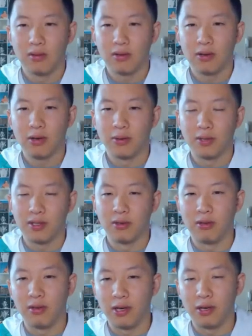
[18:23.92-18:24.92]
We're going to go with
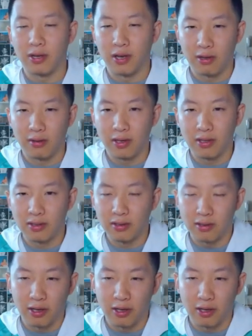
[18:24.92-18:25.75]
Solgaleo and Calyrex.